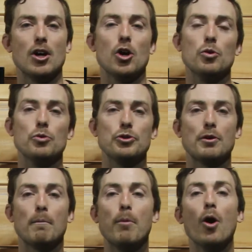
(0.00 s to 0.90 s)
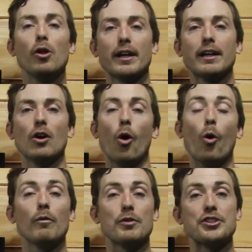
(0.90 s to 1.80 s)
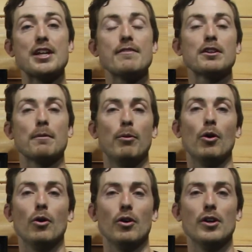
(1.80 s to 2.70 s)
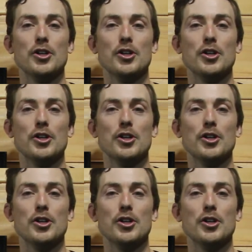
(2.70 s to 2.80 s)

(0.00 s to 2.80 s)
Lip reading: who's pulling or receiving the pull